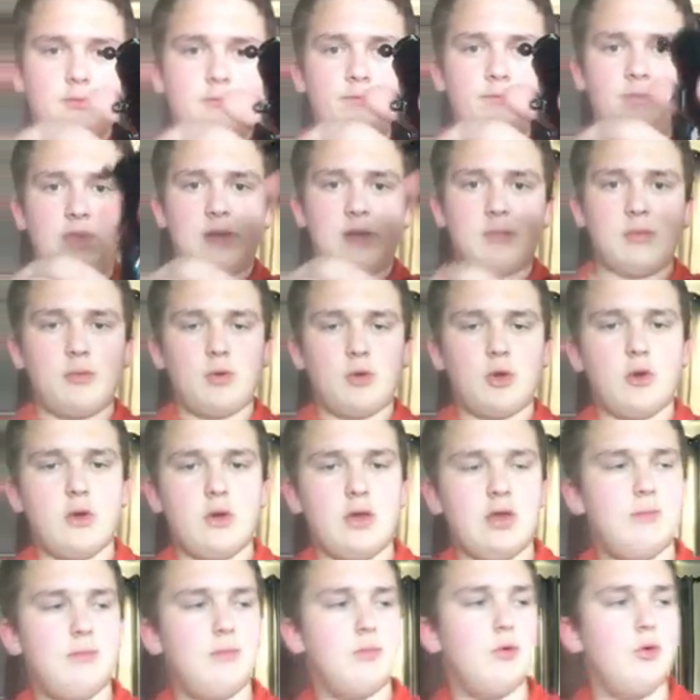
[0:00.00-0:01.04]
I'm going to go ahead
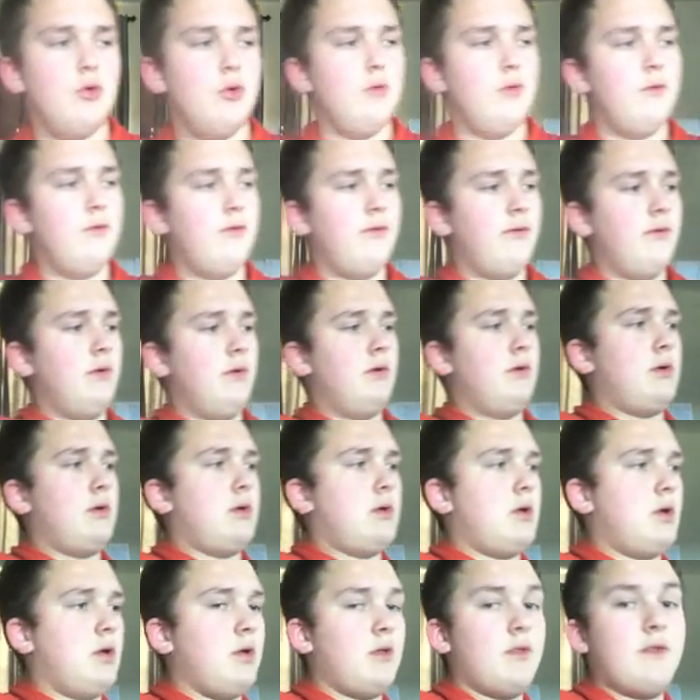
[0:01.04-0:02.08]
and move
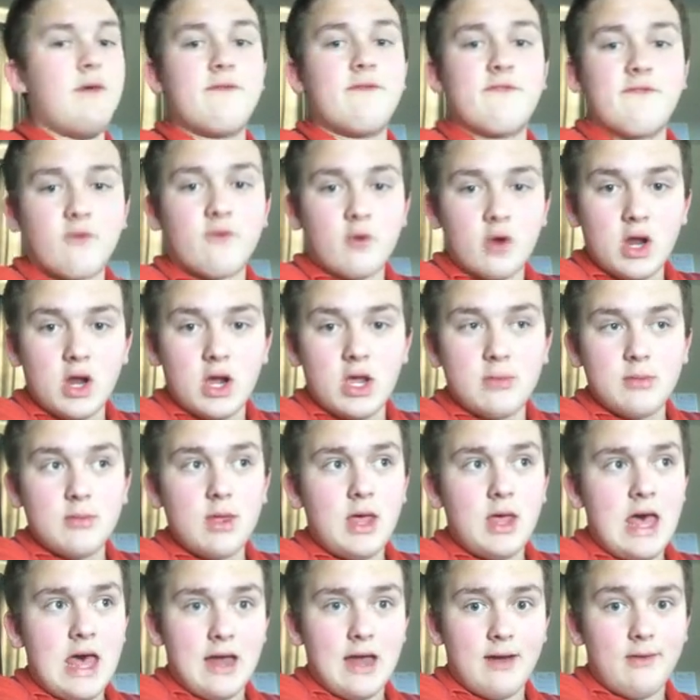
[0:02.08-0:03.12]
the frame
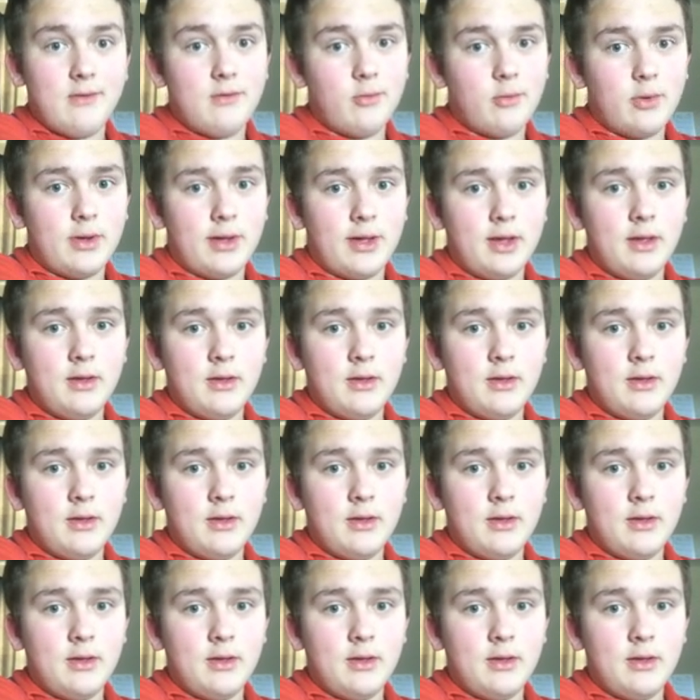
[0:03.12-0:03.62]
out of the way.